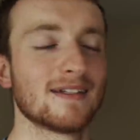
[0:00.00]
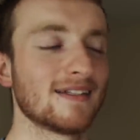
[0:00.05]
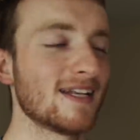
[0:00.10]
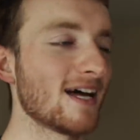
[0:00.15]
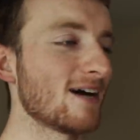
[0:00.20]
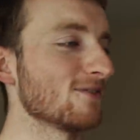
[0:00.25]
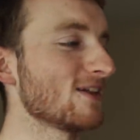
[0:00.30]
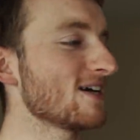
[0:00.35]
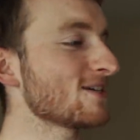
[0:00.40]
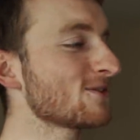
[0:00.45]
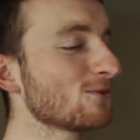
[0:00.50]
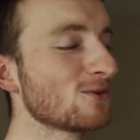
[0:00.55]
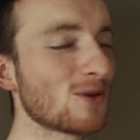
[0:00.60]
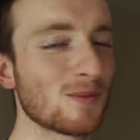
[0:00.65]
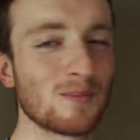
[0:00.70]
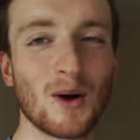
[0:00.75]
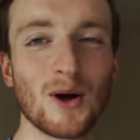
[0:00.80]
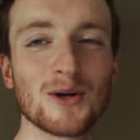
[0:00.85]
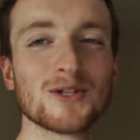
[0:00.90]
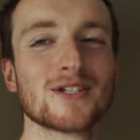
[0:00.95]
Now, that's all
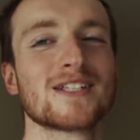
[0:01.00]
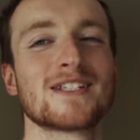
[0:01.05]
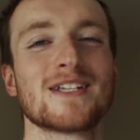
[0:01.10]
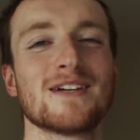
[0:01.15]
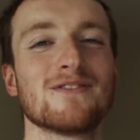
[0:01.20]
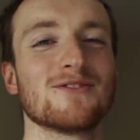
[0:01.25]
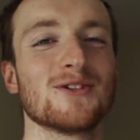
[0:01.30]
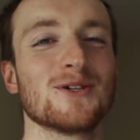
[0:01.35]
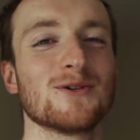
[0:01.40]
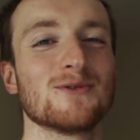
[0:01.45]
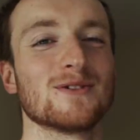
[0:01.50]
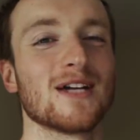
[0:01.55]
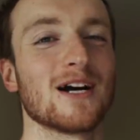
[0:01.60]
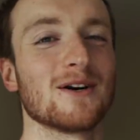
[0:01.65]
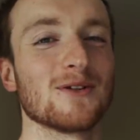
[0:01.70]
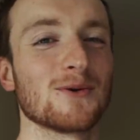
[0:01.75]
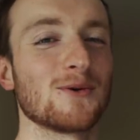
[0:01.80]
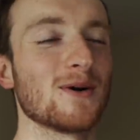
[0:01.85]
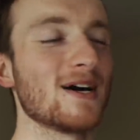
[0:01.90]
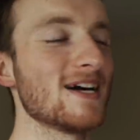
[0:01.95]
the positive news
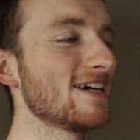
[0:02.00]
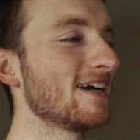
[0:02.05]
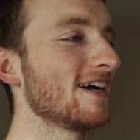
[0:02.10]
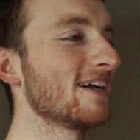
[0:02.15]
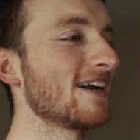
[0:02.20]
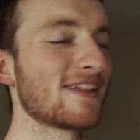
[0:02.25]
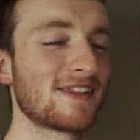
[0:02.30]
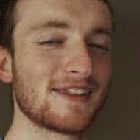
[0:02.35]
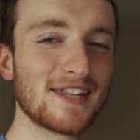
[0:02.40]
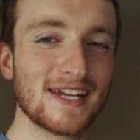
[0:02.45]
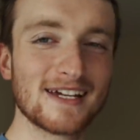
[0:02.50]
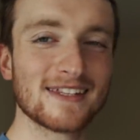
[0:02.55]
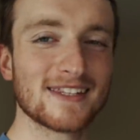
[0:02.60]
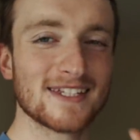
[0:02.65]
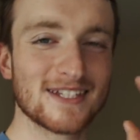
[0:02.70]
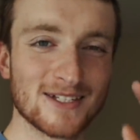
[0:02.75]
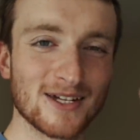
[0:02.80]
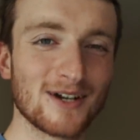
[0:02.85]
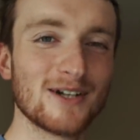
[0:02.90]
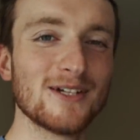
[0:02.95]
out of the way, and I think
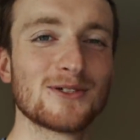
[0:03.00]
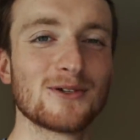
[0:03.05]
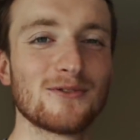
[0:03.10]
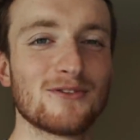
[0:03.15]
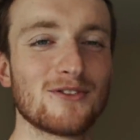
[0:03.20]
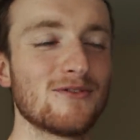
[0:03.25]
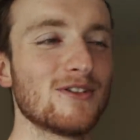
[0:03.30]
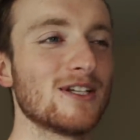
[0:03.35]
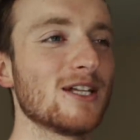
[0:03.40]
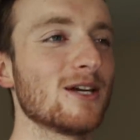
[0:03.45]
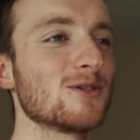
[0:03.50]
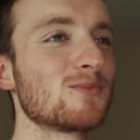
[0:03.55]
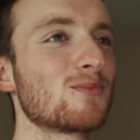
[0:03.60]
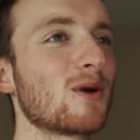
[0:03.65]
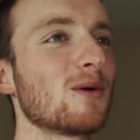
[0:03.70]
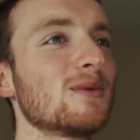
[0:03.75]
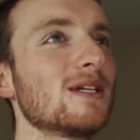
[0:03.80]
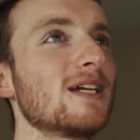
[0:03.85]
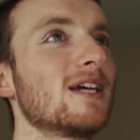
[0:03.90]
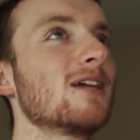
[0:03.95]
this title of the video is
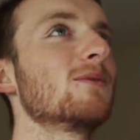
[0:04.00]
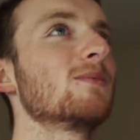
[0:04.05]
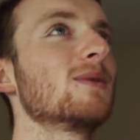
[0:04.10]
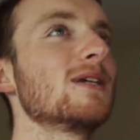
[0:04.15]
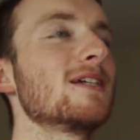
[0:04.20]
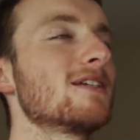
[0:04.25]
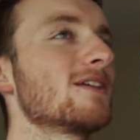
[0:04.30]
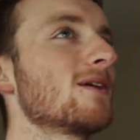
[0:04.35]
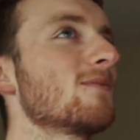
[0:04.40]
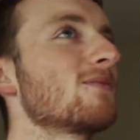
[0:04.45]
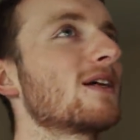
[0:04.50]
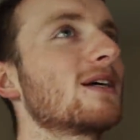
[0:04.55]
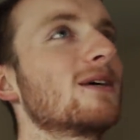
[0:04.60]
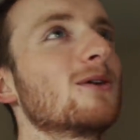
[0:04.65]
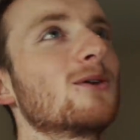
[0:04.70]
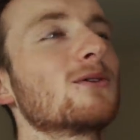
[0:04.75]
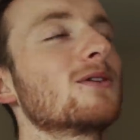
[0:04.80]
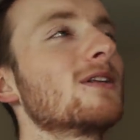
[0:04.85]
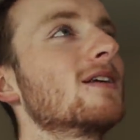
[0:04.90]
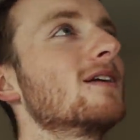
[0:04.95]
probably going to be something
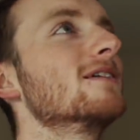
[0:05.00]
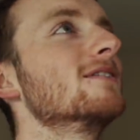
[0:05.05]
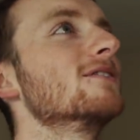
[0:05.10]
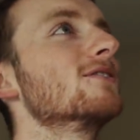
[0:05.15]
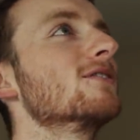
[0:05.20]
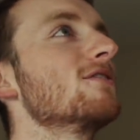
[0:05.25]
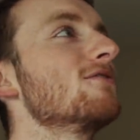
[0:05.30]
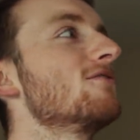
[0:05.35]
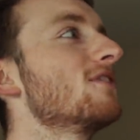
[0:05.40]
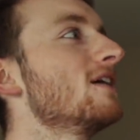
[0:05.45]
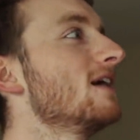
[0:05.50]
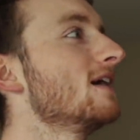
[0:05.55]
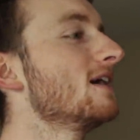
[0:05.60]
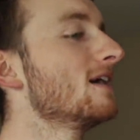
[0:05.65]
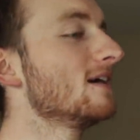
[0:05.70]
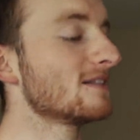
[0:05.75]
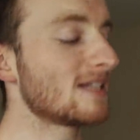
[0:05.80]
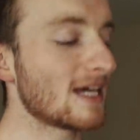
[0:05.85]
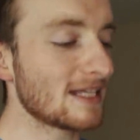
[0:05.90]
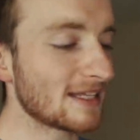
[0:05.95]
along the lines of
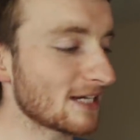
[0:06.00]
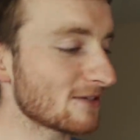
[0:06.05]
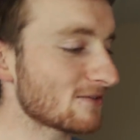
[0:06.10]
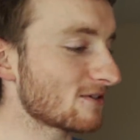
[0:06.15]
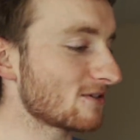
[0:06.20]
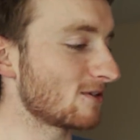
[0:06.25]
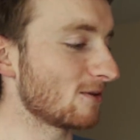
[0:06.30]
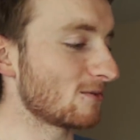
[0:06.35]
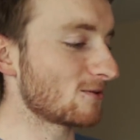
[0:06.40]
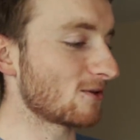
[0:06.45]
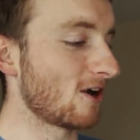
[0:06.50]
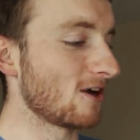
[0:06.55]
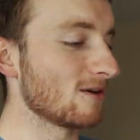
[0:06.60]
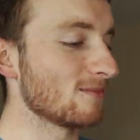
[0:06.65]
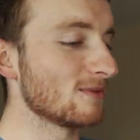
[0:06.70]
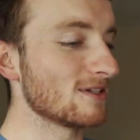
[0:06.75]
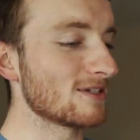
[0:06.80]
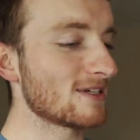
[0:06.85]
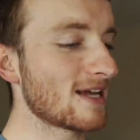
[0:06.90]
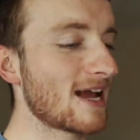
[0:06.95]
10,000
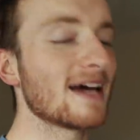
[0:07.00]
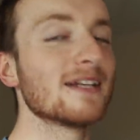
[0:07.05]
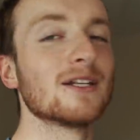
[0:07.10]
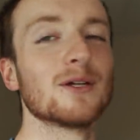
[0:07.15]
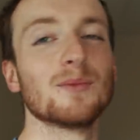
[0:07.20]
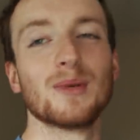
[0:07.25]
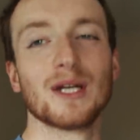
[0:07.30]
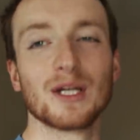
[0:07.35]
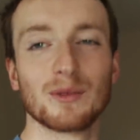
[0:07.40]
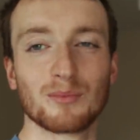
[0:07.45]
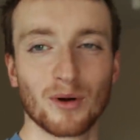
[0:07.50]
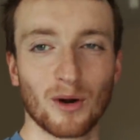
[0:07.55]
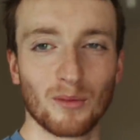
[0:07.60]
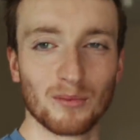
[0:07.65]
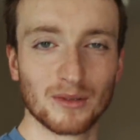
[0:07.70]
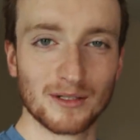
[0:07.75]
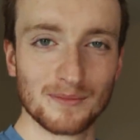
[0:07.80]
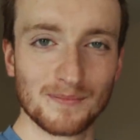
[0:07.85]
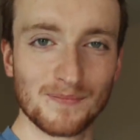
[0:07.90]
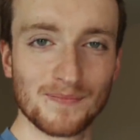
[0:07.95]
subscribers and a big
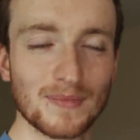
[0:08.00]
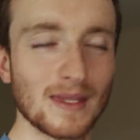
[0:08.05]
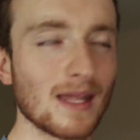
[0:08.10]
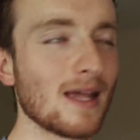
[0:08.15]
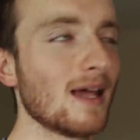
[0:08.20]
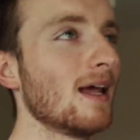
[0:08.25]
problem.